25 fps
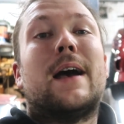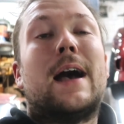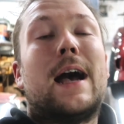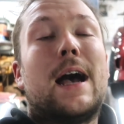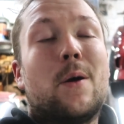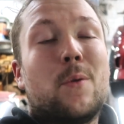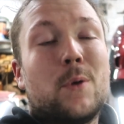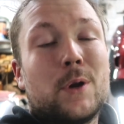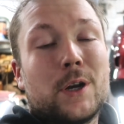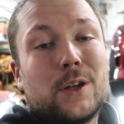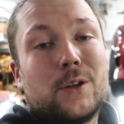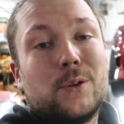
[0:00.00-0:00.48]

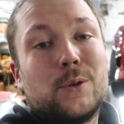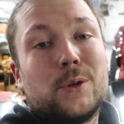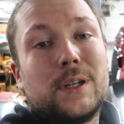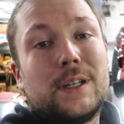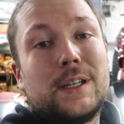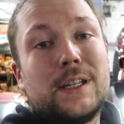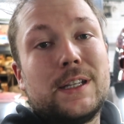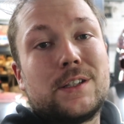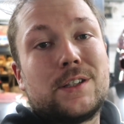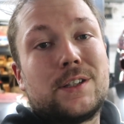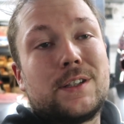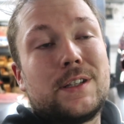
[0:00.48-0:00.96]
I want to
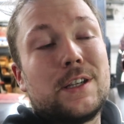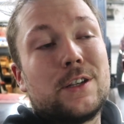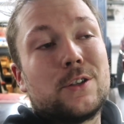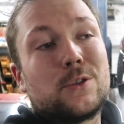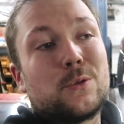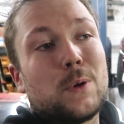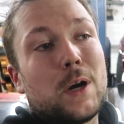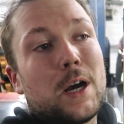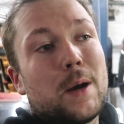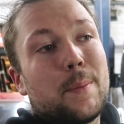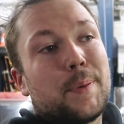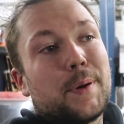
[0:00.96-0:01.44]
do the DCT
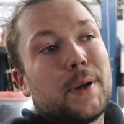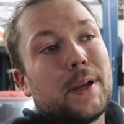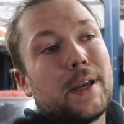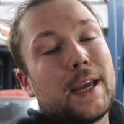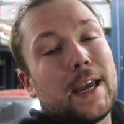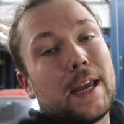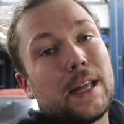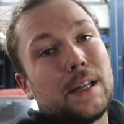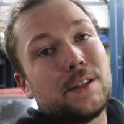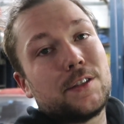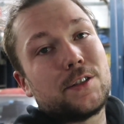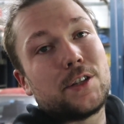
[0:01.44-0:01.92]
swap
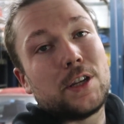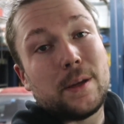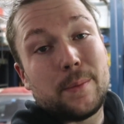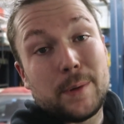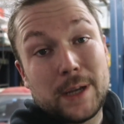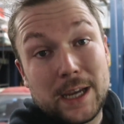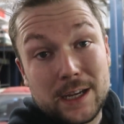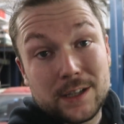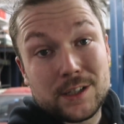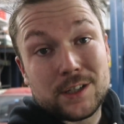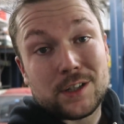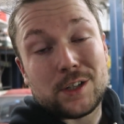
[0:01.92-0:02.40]
and
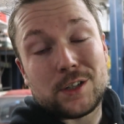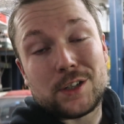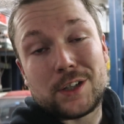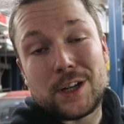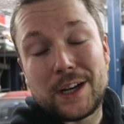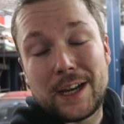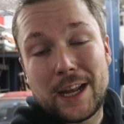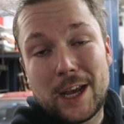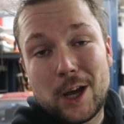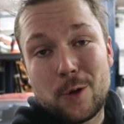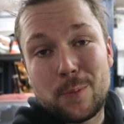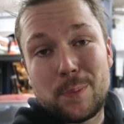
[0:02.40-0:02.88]
CBS is
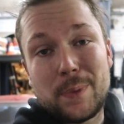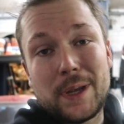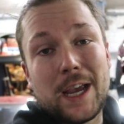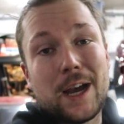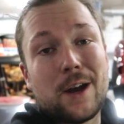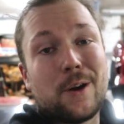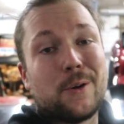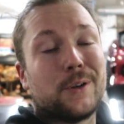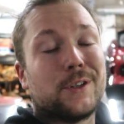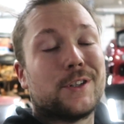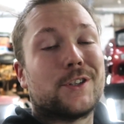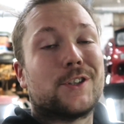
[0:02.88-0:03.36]
going to help me
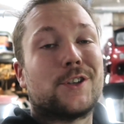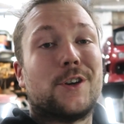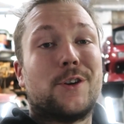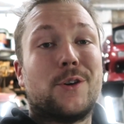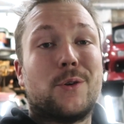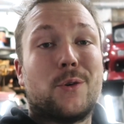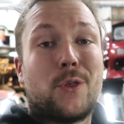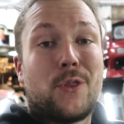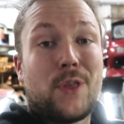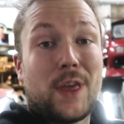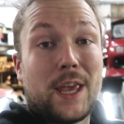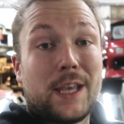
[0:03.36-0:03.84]
out,
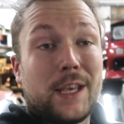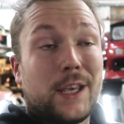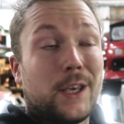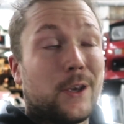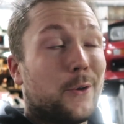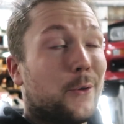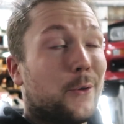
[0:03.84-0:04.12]
so thank